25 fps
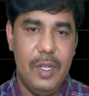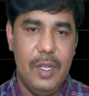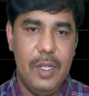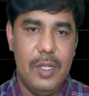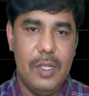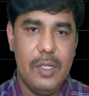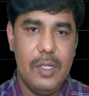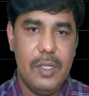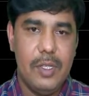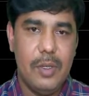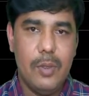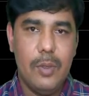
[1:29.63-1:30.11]

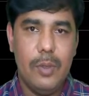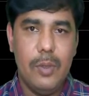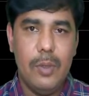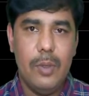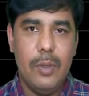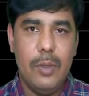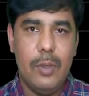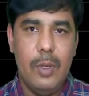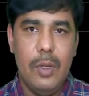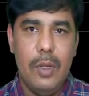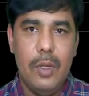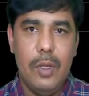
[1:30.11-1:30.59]

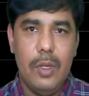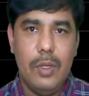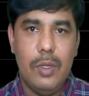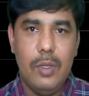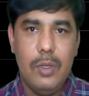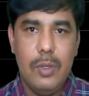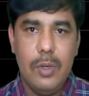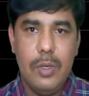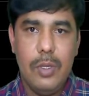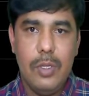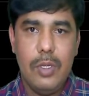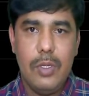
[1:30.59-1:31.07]
So,
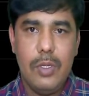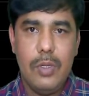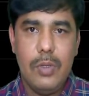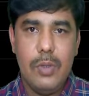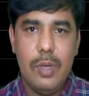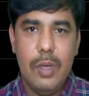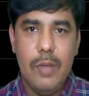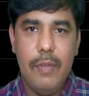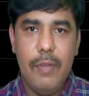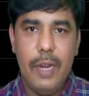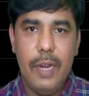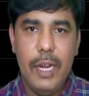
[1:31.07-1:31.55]
those two
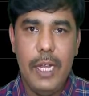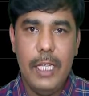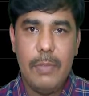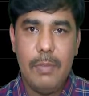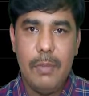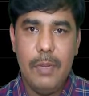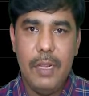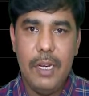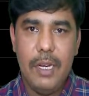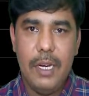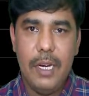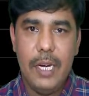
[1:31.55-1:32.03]
I will
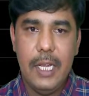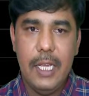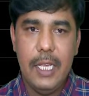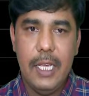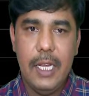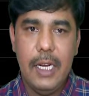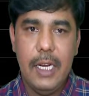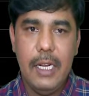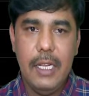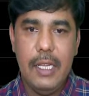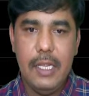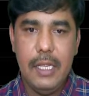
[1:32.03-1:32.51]
explain
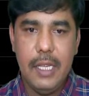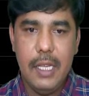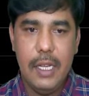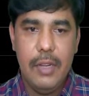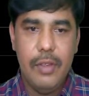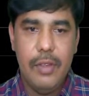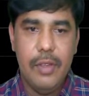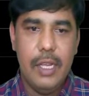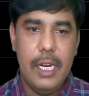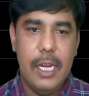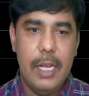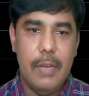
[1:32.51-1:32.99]
clearly here. You
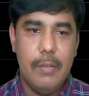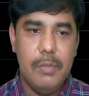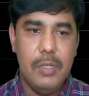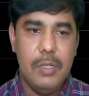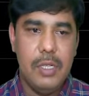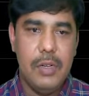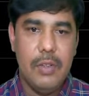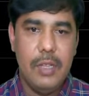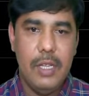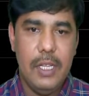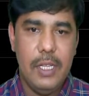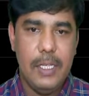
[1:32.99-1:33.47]
can
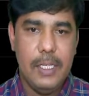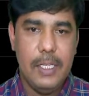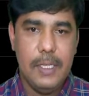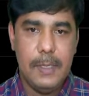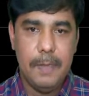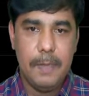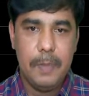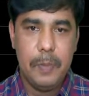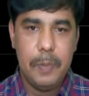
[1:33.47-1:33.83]
observe this,